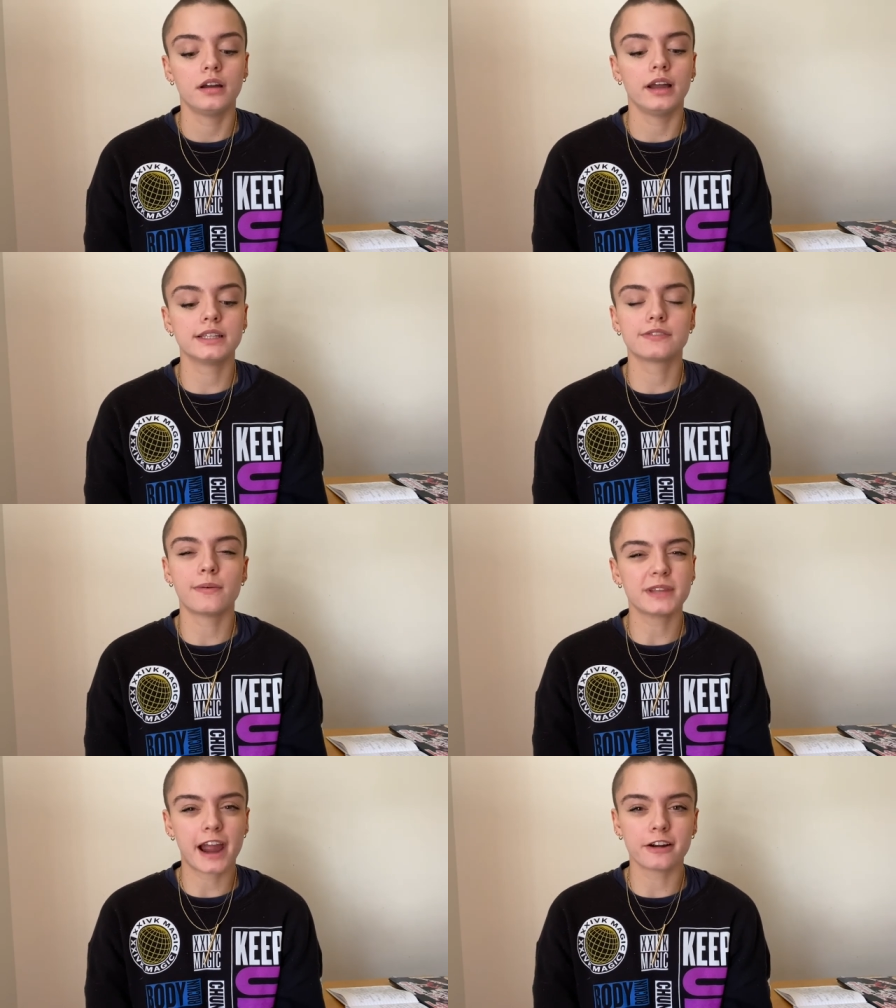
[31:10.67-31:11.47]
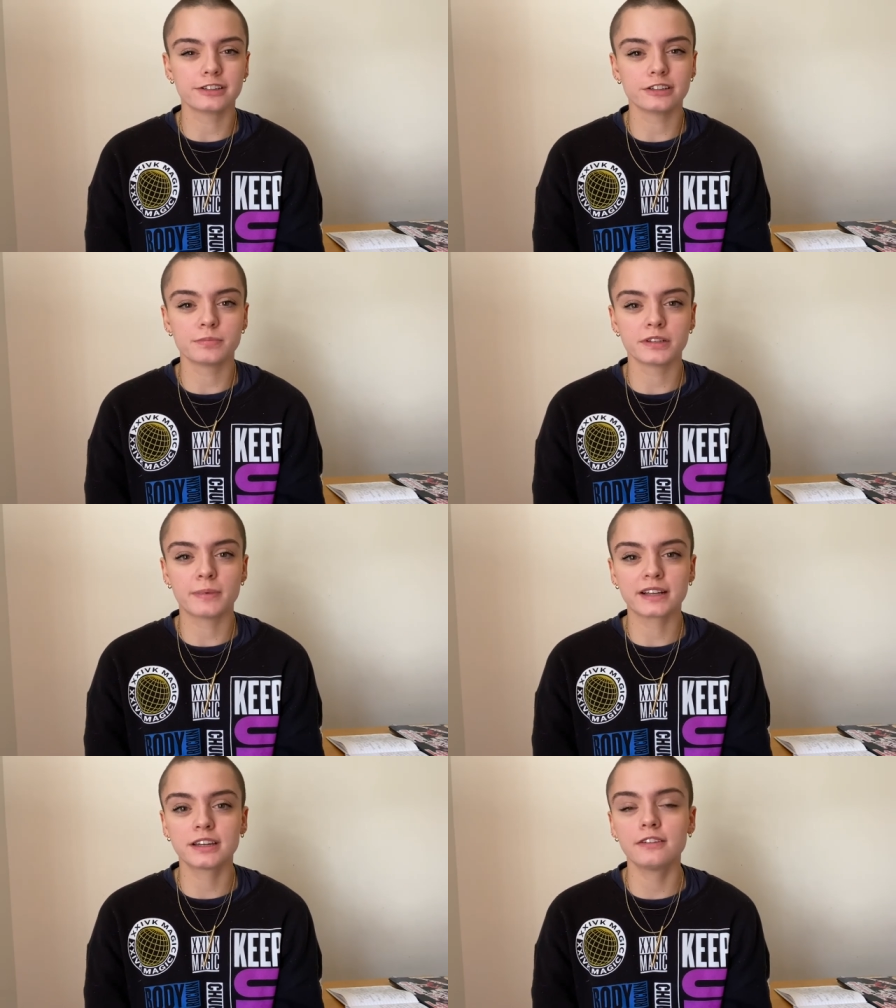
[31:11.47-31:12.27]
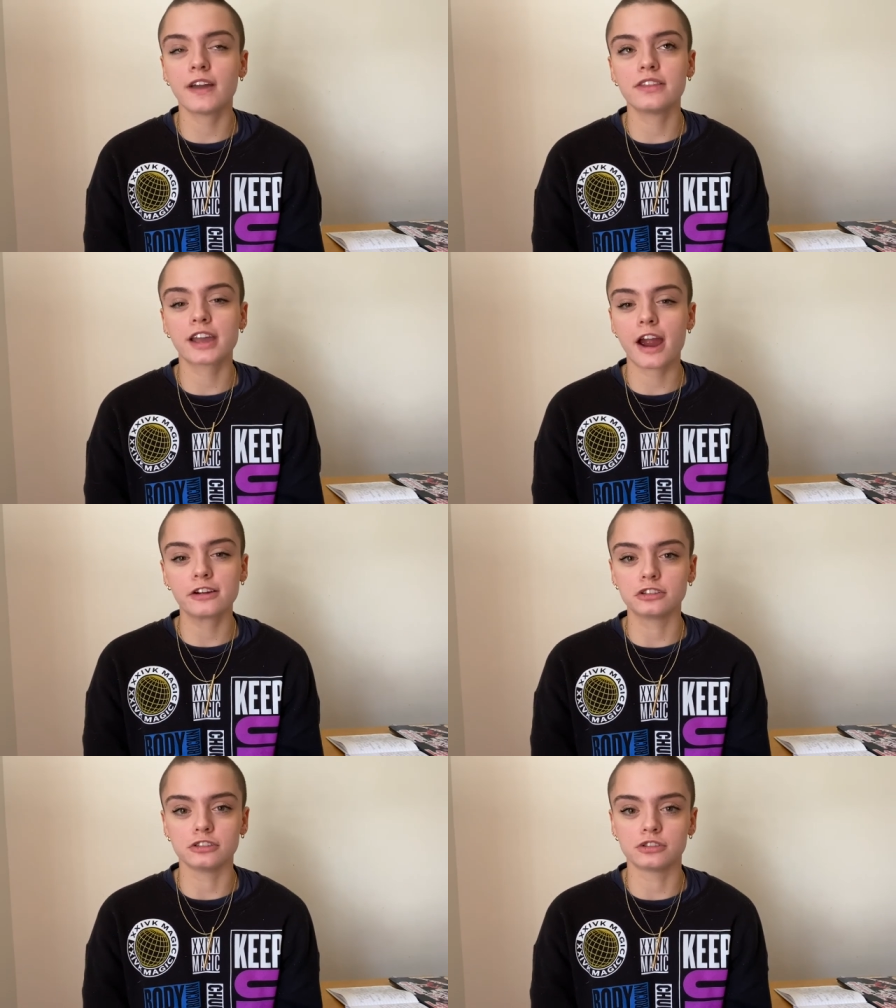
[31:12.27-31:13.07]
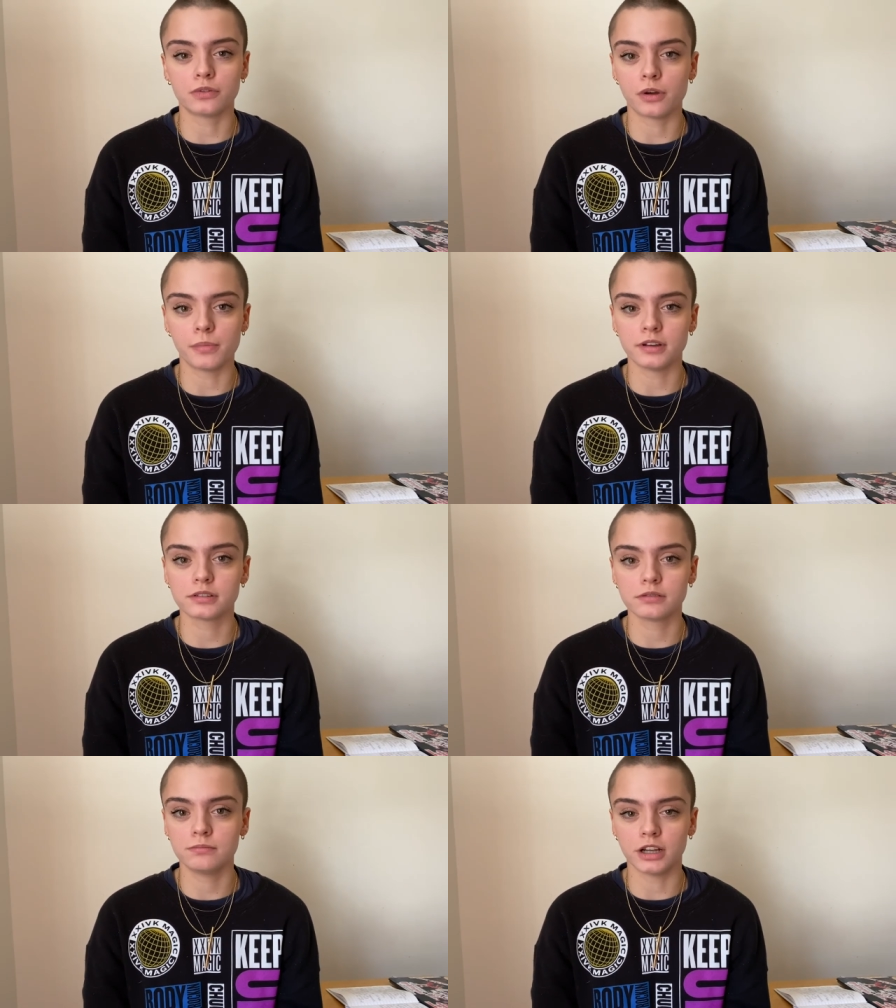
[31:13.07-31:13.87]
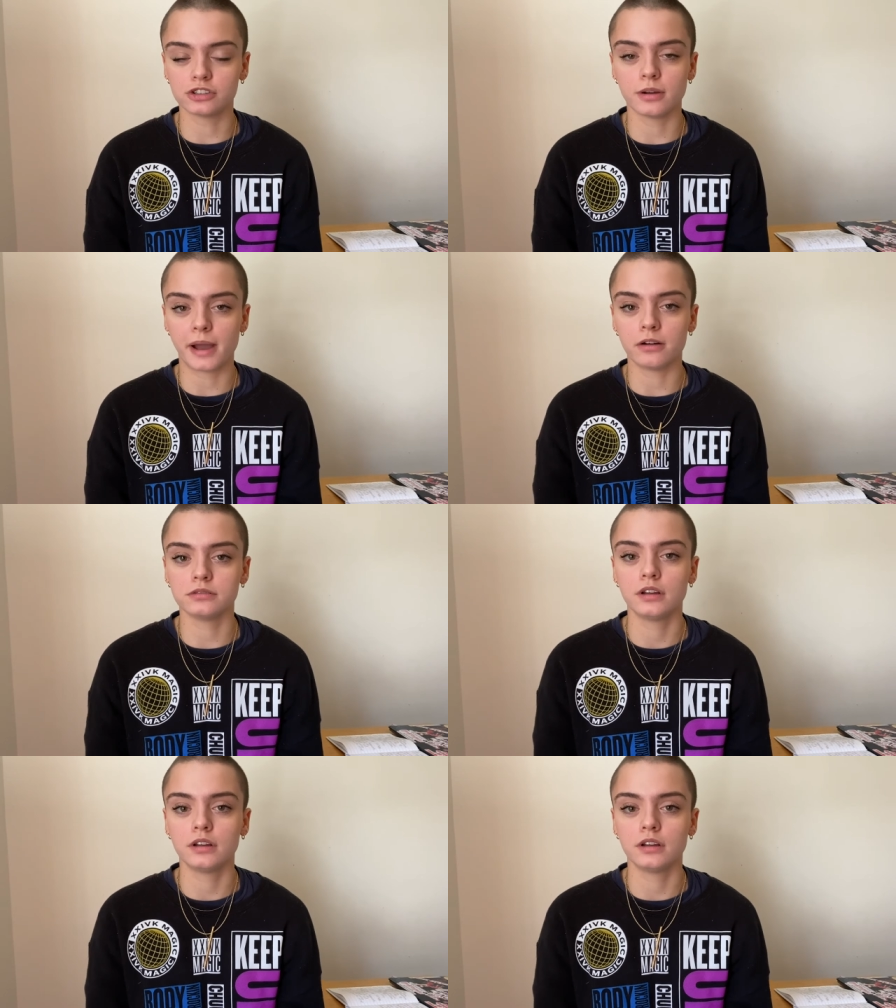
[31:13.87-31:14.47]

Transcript: it's from the character's perspective and the characters don't know much, much about